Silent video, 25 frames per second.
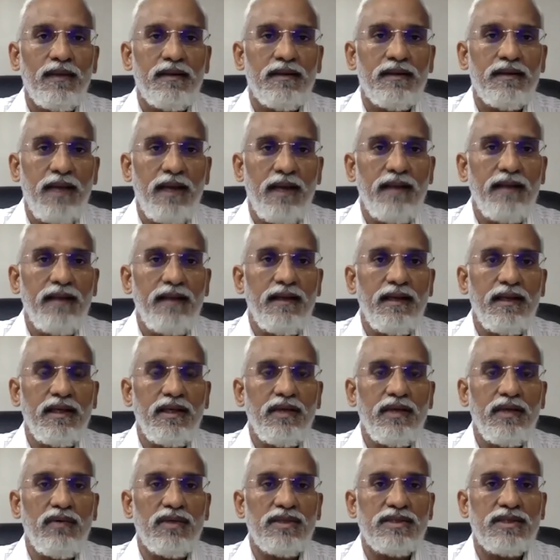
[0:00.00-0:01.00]
the
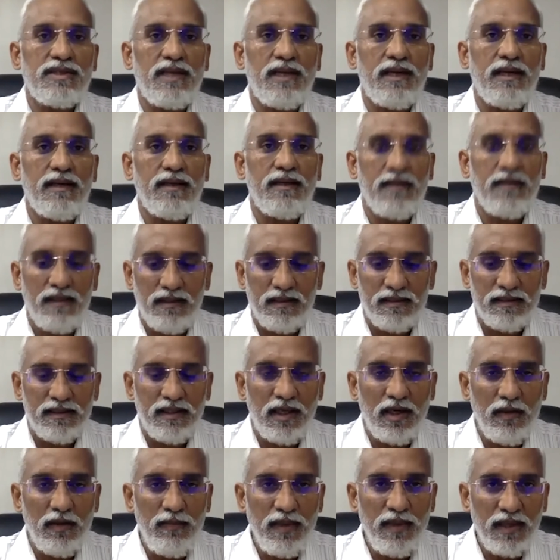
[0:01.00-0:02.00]
hierarchy was that
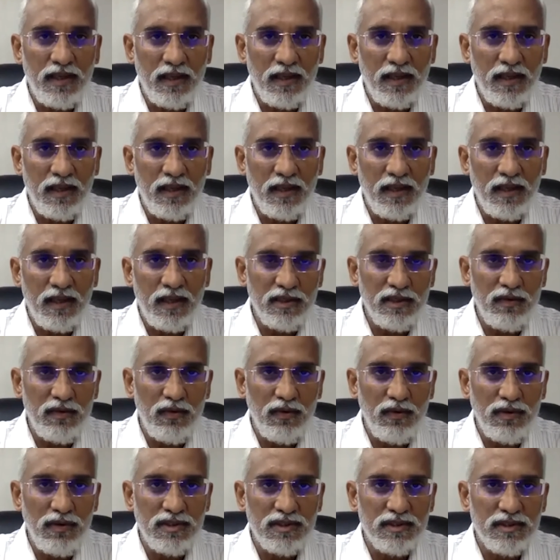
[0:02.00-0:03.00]
there will be commercial
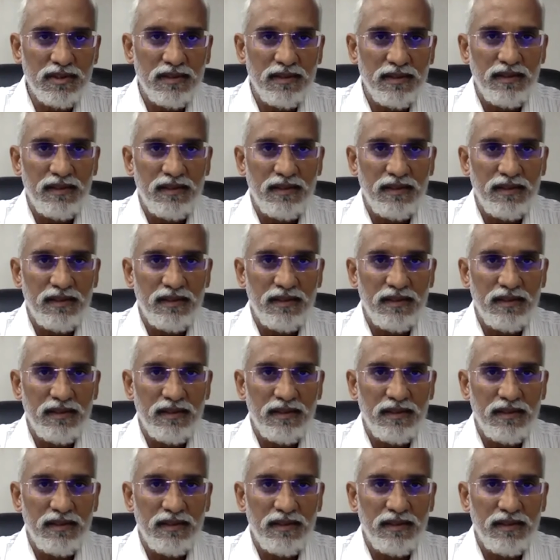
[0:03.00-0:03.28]
courts,